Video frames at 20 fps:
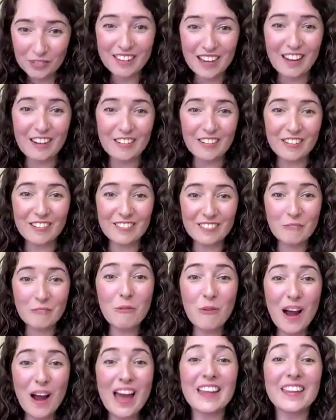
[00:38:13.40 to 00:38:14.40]
their
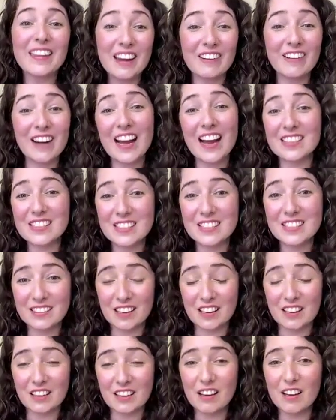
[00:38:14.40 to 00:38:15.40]
where they're at in
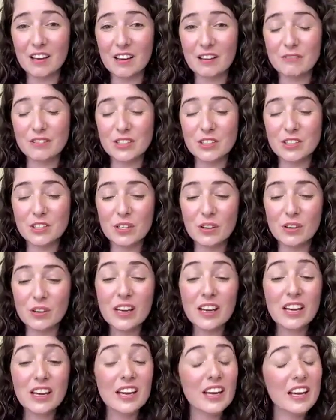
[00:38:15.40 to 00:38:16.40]
their life. And so
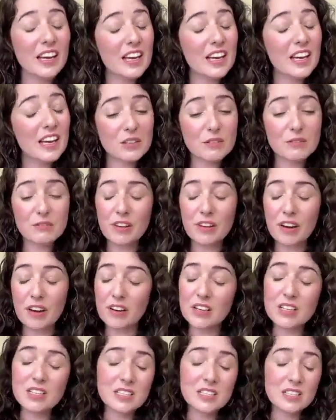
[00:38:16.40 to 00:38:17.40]
it's a
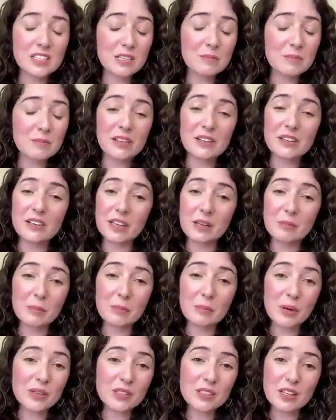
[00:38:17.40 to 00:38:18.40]
very deep learning
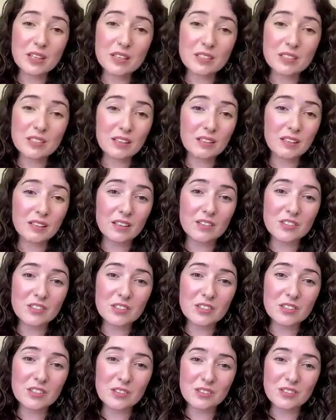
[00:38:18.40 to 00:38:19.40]
process, I think,
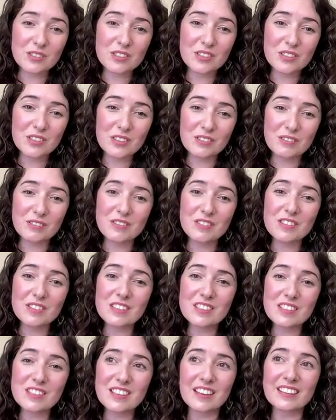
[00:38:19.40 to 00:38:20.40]
to
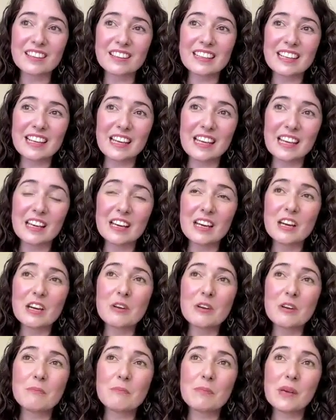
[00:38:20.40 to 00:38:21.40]
suddenly
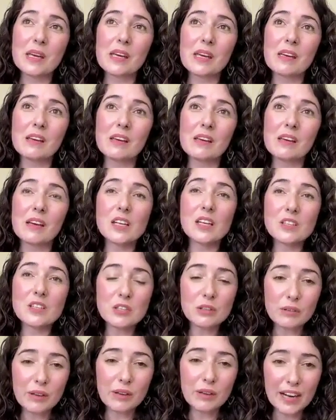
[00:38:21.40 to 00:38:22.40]
be
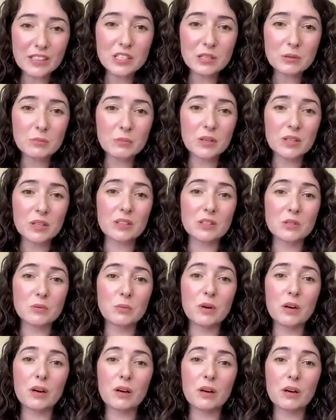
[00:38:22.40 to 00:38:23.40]
interacting with this
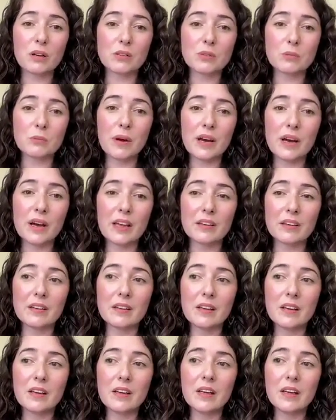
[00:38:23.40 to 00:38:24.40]
world when